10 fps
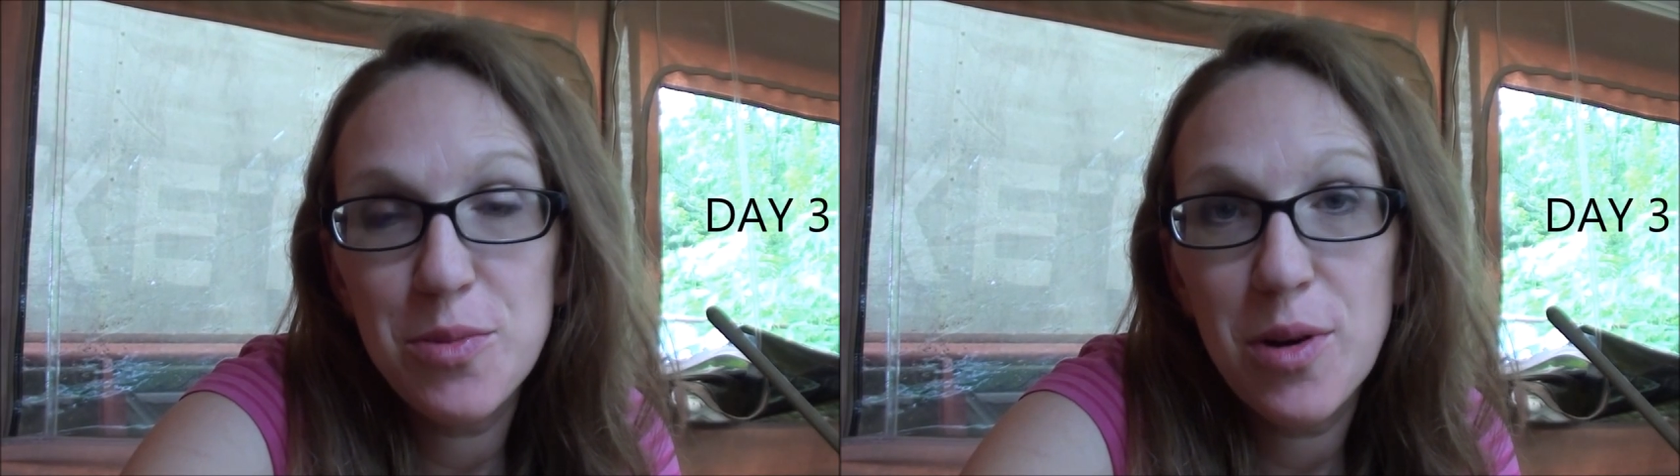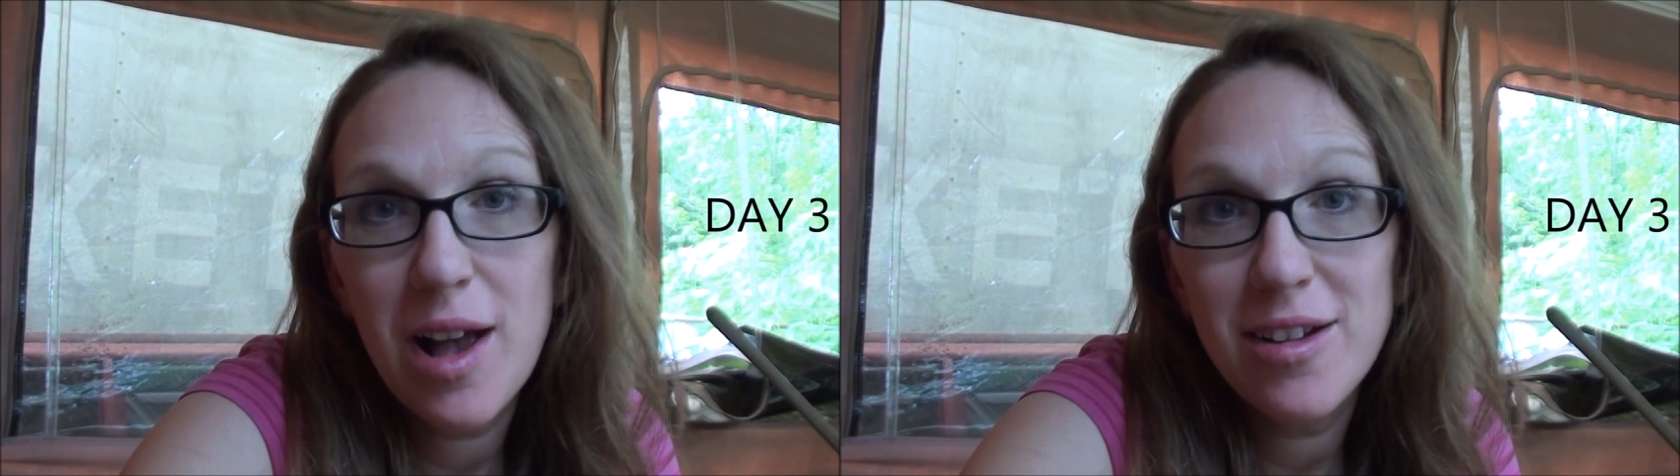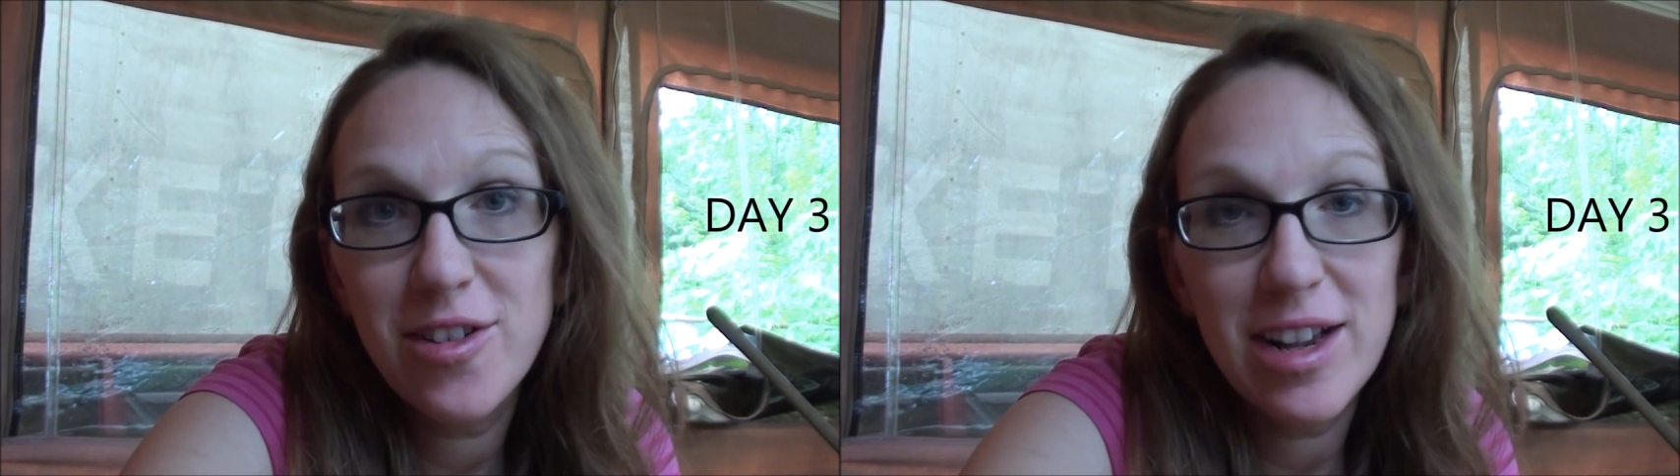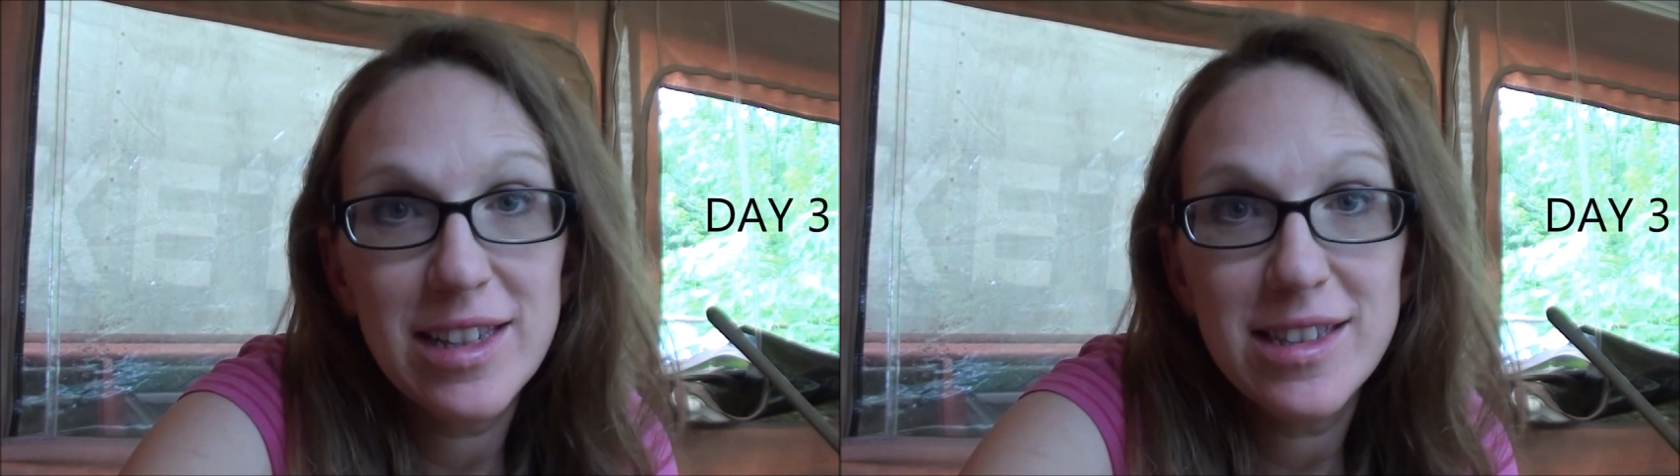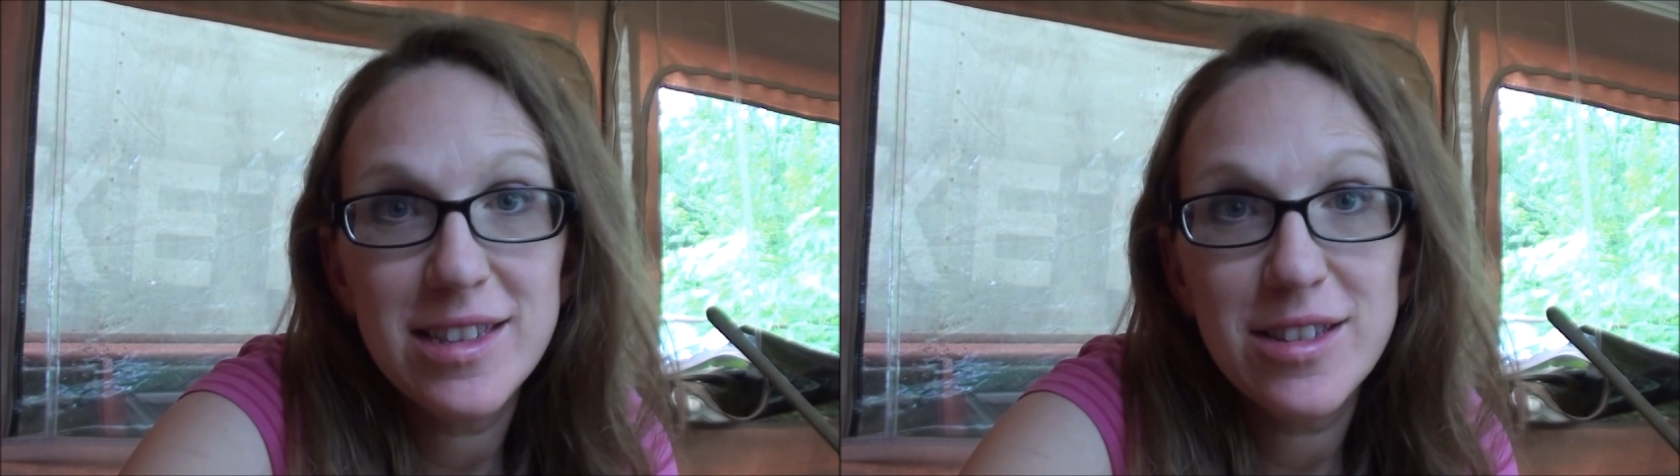the
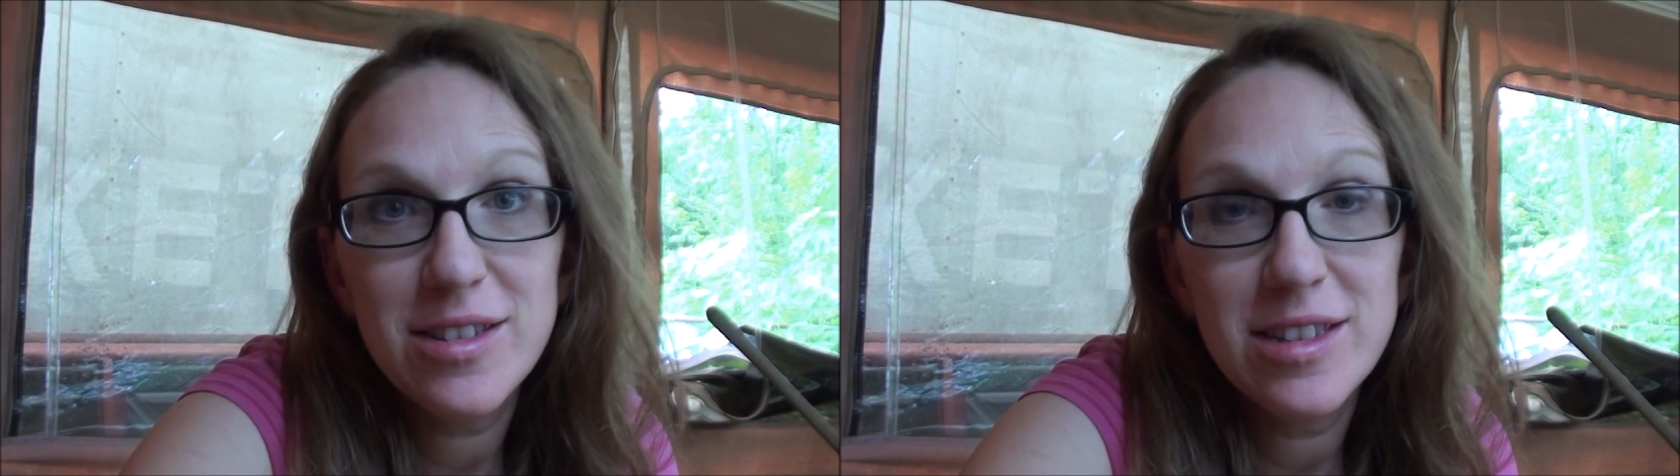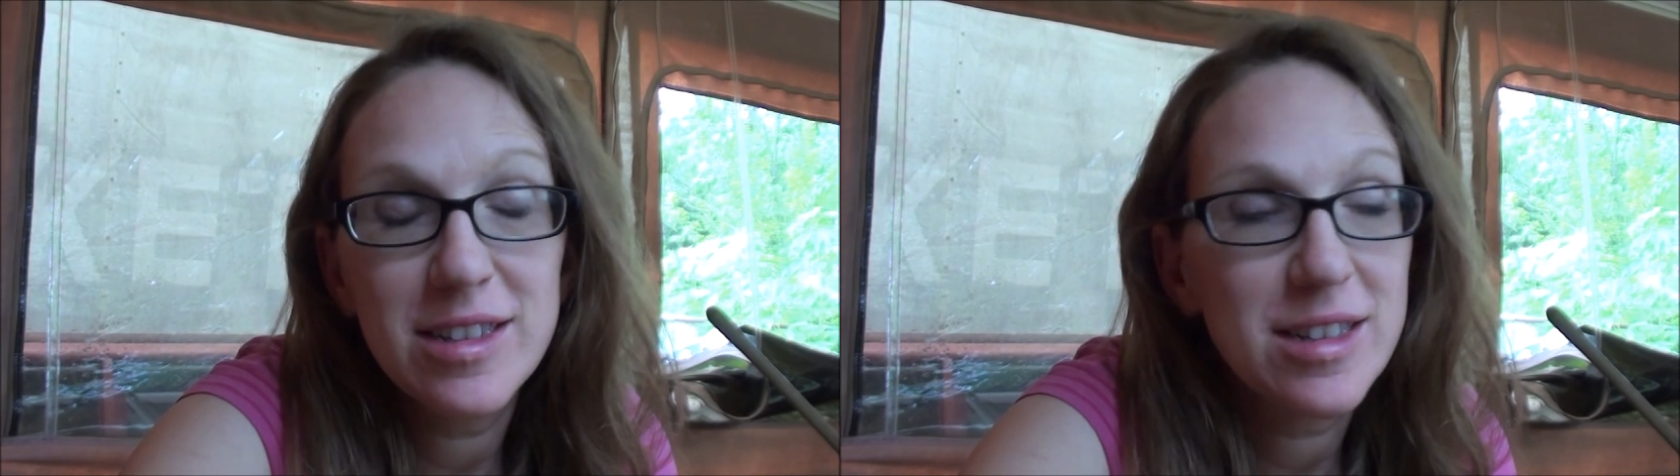progress.